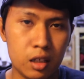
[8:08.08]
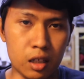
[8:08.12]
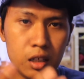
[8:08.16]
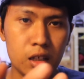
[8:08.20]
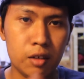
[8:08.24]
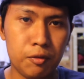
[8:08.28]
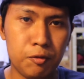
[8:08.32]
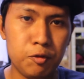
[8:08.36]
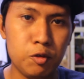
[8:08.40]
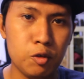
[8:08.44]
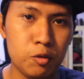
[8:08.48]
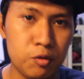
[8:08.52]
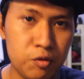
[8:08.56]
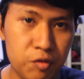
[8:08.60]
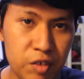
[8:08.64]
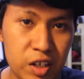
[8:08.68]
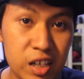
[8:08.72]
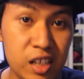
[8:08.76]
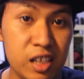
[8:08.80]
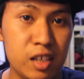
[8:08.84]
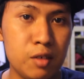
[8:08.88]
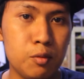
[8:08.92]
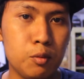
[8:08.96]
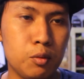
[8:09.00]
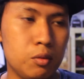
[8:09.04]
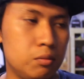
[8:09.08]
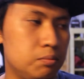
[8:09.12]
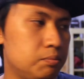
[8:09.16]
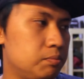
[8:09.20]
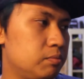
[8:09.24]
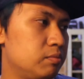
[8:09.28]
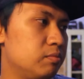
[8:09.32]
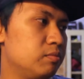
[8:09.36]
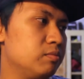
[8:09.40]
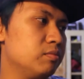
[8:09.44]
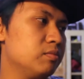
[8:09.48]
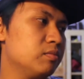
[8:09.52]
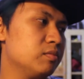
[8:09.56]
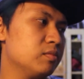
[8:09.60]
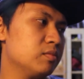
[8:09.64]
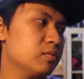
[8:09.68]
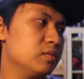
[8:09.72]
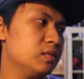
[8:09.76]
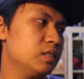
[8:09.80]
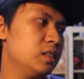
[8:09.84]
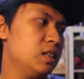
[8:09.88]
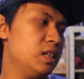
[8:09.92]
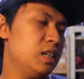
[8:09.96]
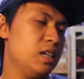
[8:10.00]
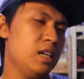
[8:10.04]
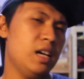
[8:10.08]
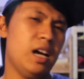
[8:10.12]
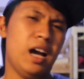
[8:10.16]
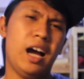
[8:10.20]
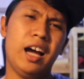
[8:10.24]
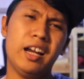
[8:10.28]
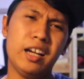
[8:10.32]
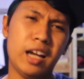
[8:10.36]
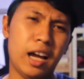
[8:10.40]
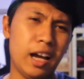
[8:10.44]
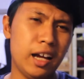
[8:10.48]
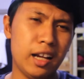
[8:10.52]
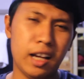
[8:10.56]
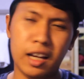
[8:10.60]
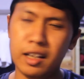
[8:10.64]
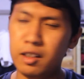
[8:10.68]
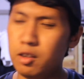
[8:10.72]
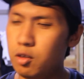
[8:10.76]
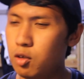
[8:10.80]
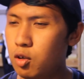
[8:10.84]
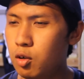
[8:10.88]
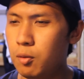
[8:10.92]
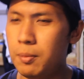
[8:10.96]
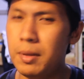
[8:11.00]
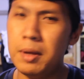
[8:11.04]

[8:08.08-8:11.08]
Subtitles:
if you really... I don't know,